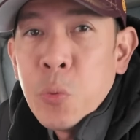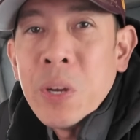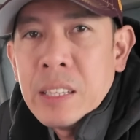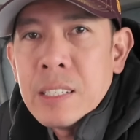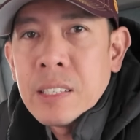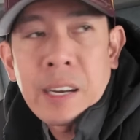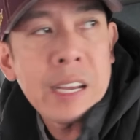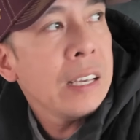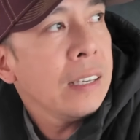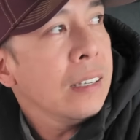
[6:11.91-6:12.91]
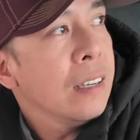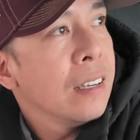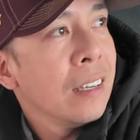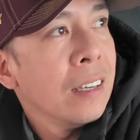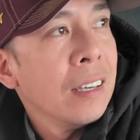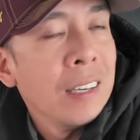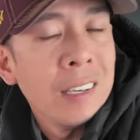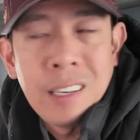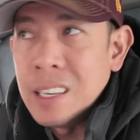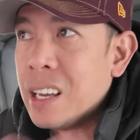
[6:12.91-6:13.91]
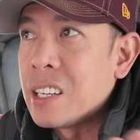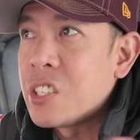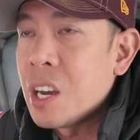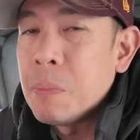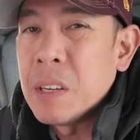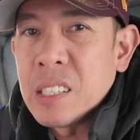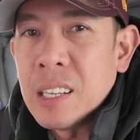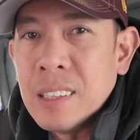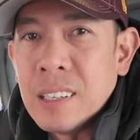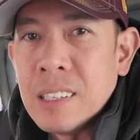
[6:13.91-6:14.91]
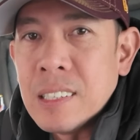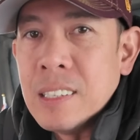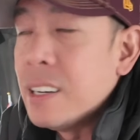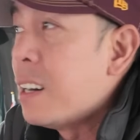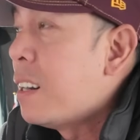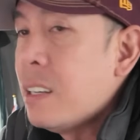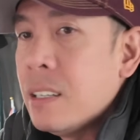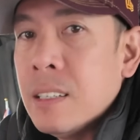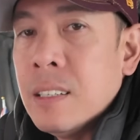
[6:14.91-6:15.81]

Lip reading: you know, when it is raining, yeah, shopping center is the